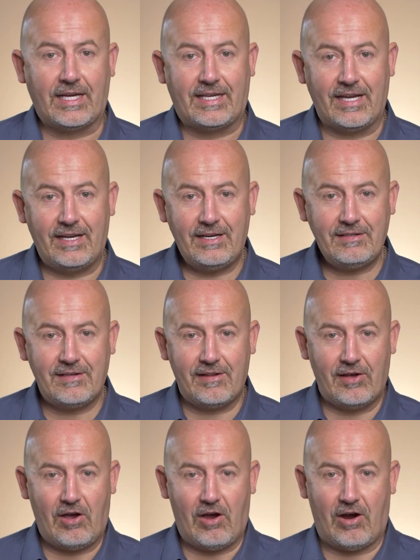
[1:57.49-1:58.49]
Getting to
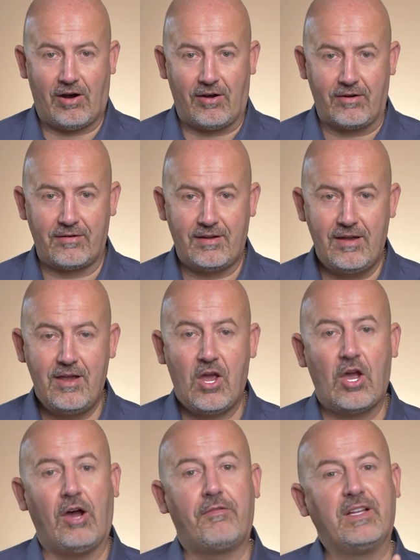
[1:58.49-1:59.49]
the heart
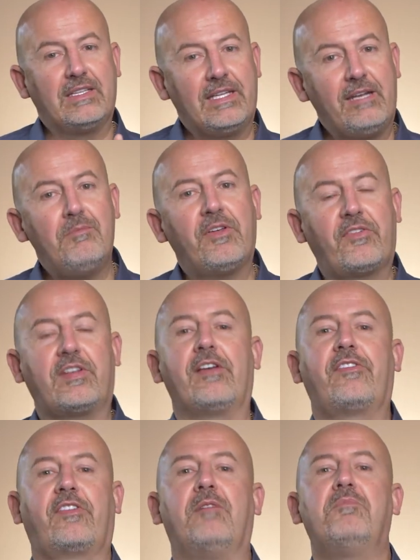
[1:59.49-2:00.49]
of the litmus
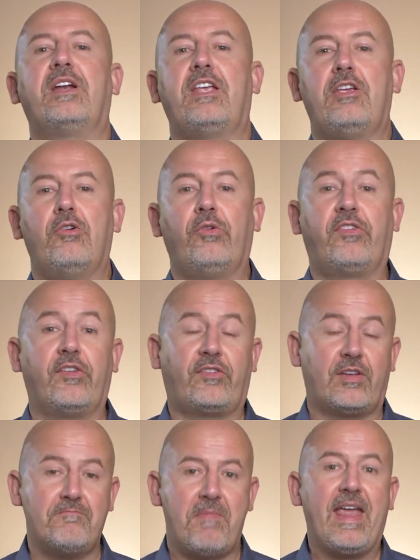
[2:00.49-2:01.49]
test somebody uses
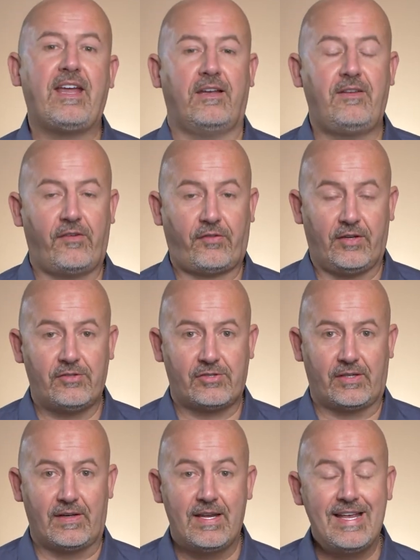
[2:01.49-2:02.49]
to make a
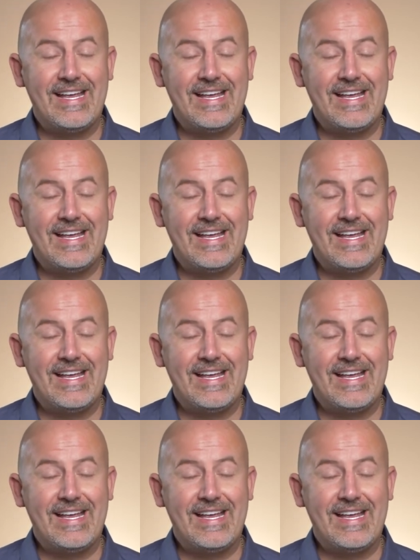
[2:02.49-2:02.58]
decision